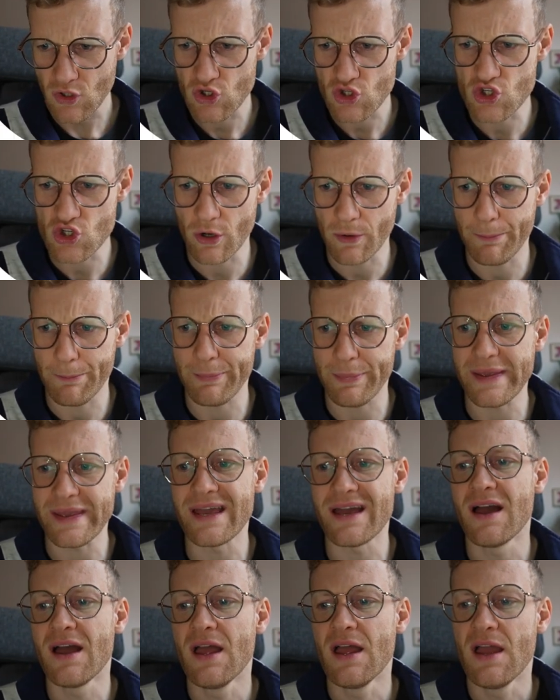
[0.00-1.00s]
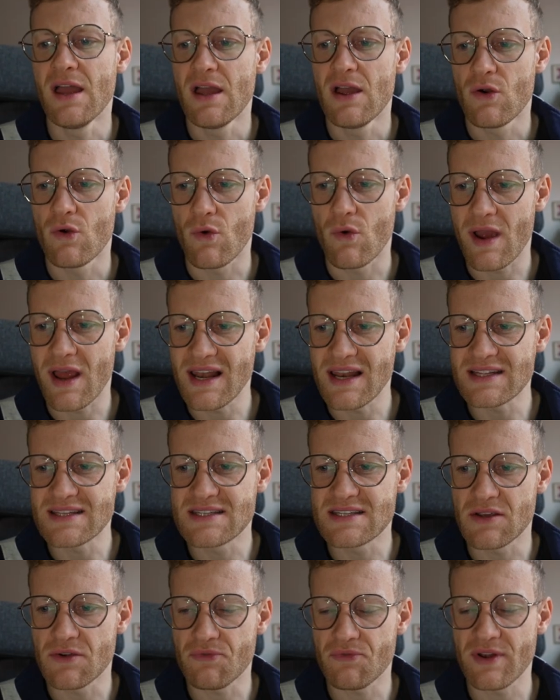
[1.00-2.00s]
should be
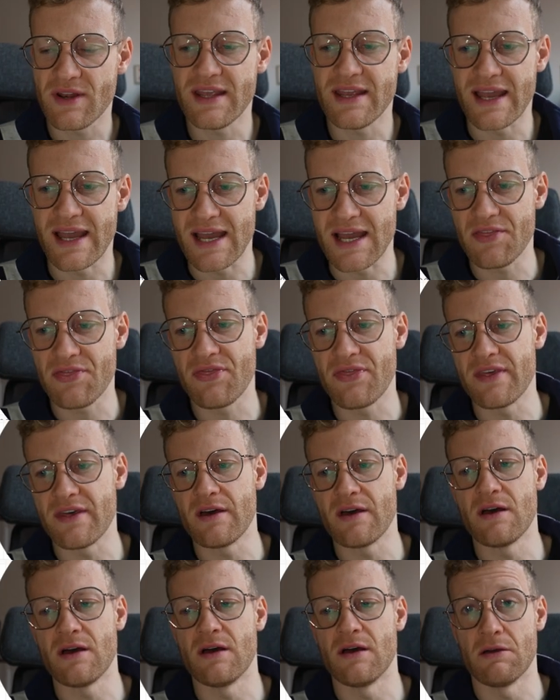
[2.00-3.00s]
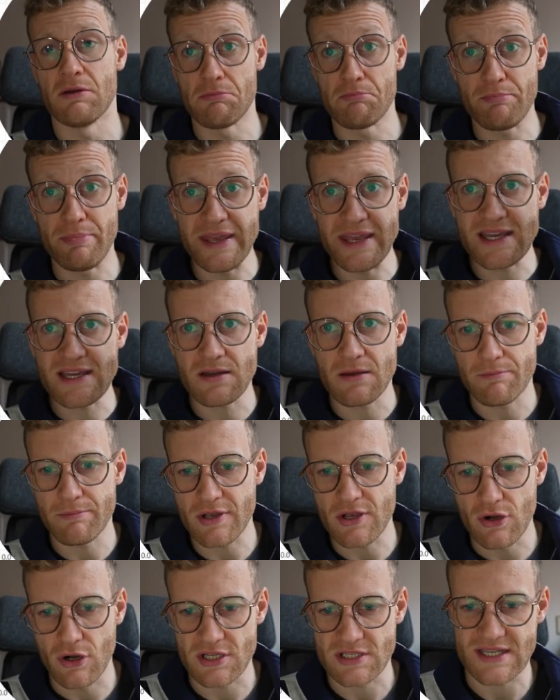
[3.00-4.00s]
relatively at the peak,
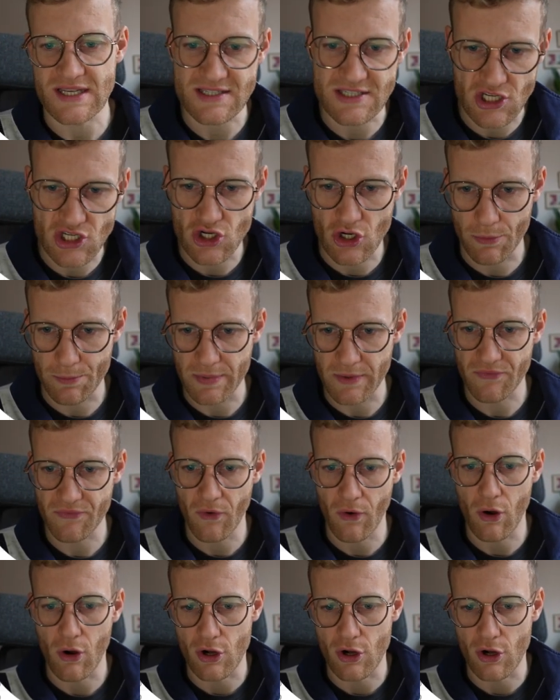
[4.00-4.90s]
because as I showed before,